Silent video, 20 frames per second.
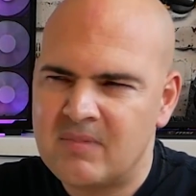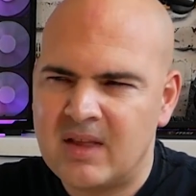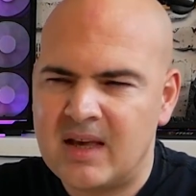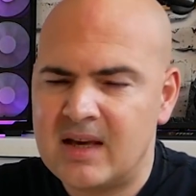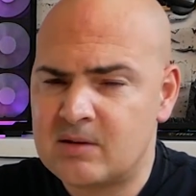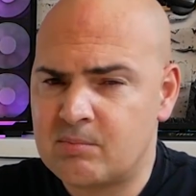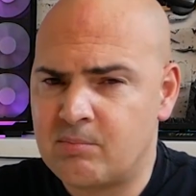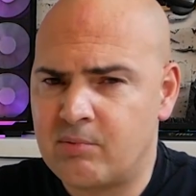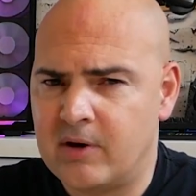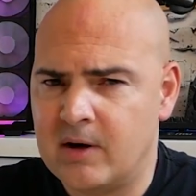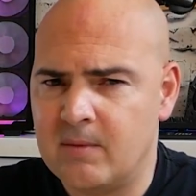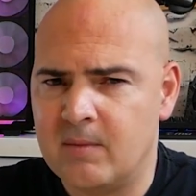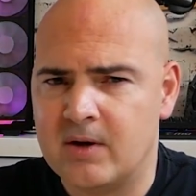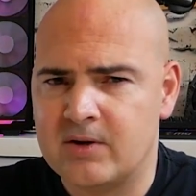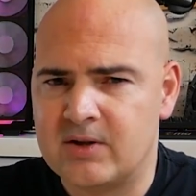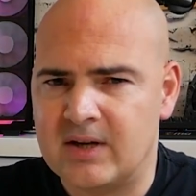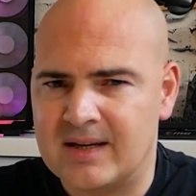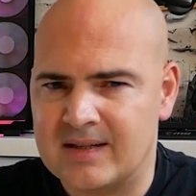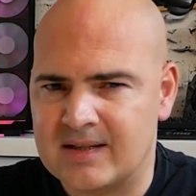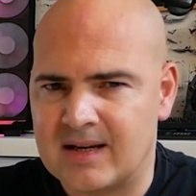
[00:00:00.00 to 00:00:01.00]
it's pretty
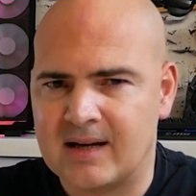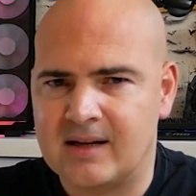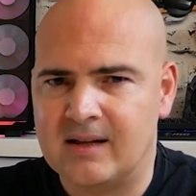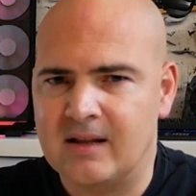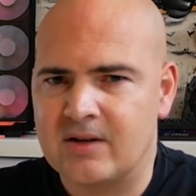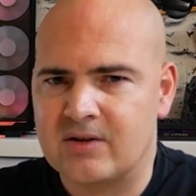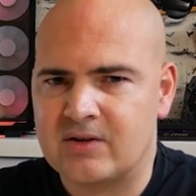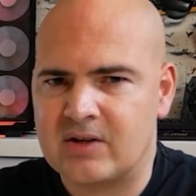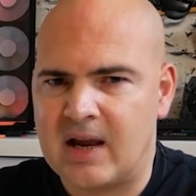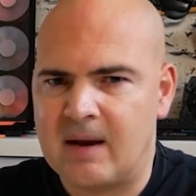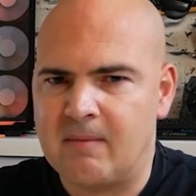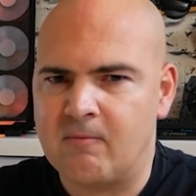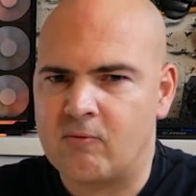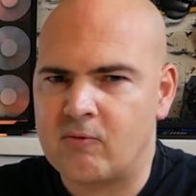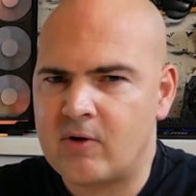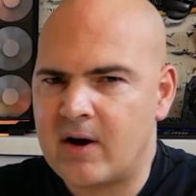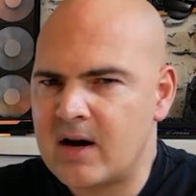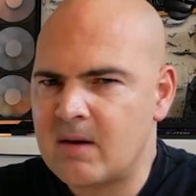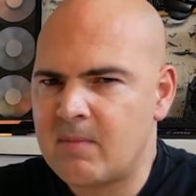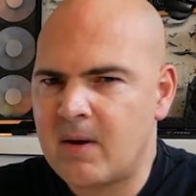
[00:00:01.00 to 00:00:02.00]
much exactly the same,
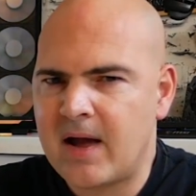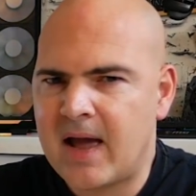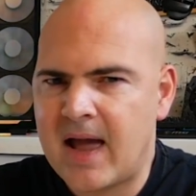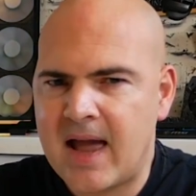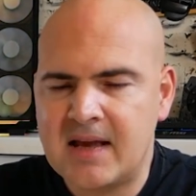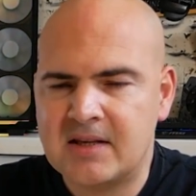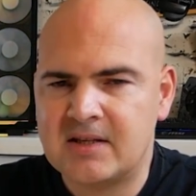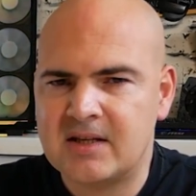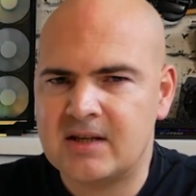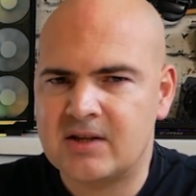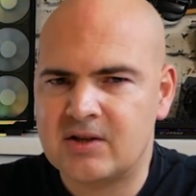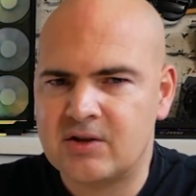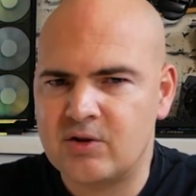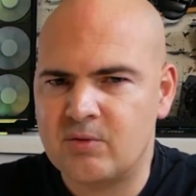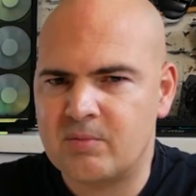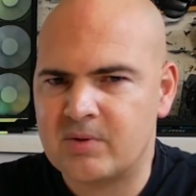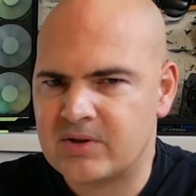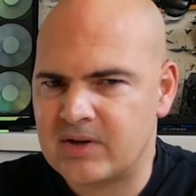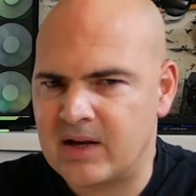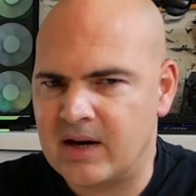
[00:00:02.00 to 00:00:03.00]
around about
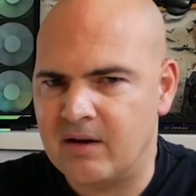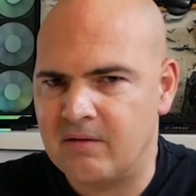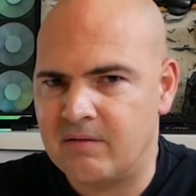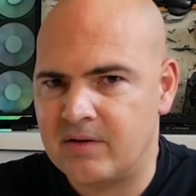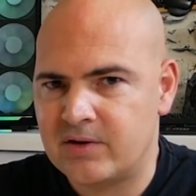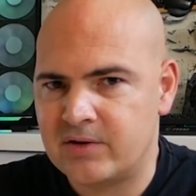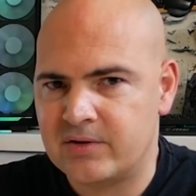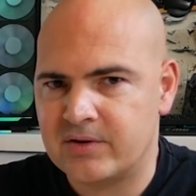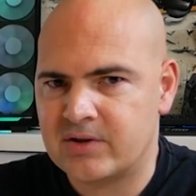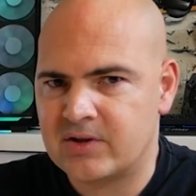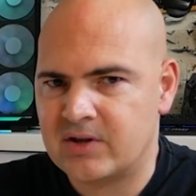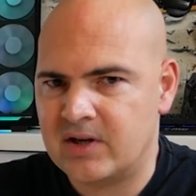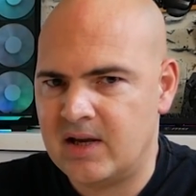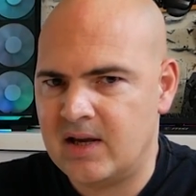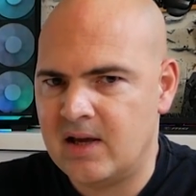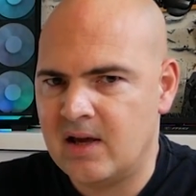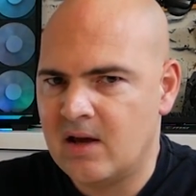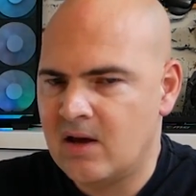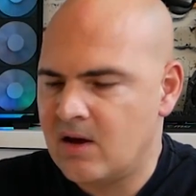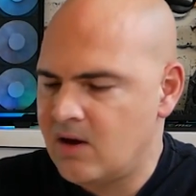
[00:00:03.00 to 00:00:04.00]
82%
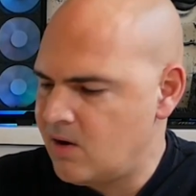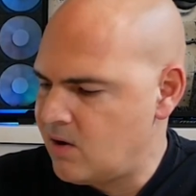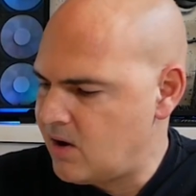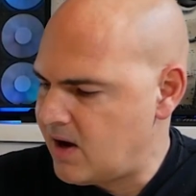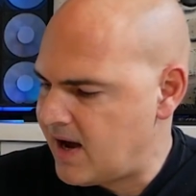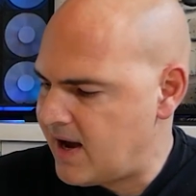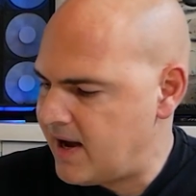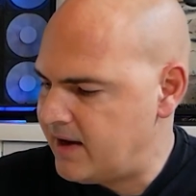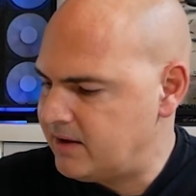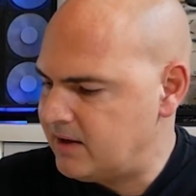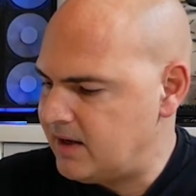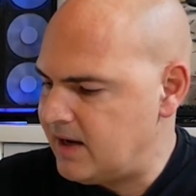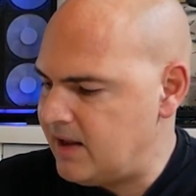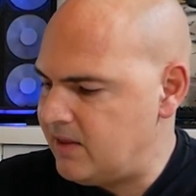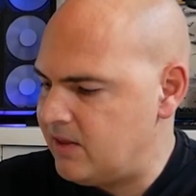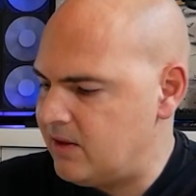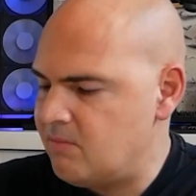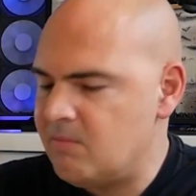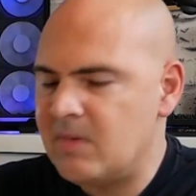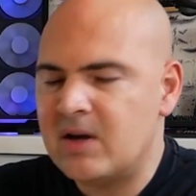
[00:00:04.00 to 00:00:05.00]
efficiency, and
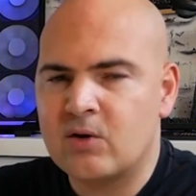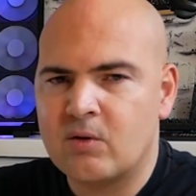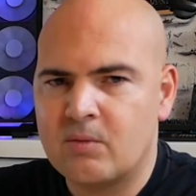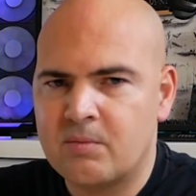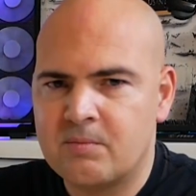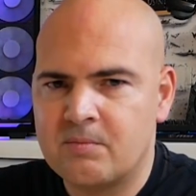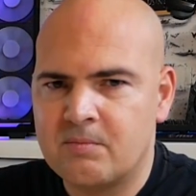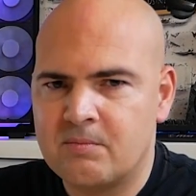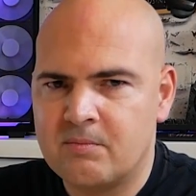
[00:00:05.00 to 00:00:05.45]
in the middle,